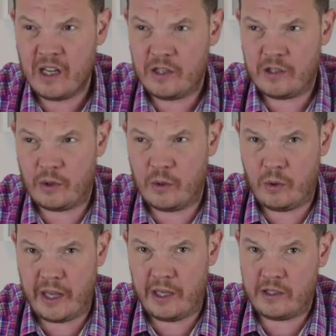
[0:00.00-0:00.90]
so
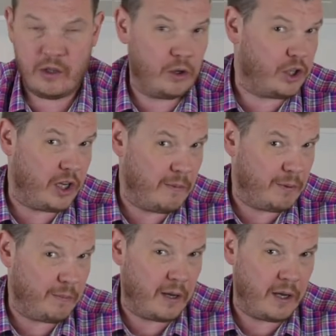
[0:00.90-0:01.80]
it's not cheap
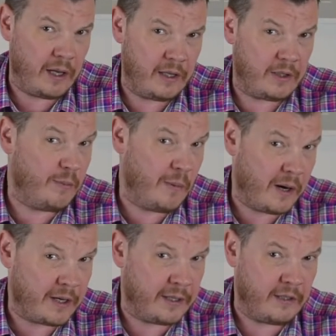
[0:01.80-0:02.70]
by
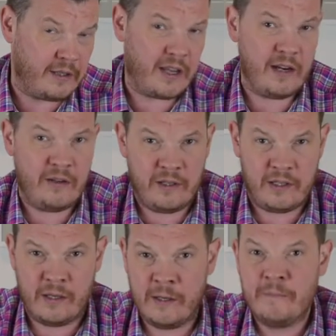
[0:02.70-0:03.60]
supermarket standards.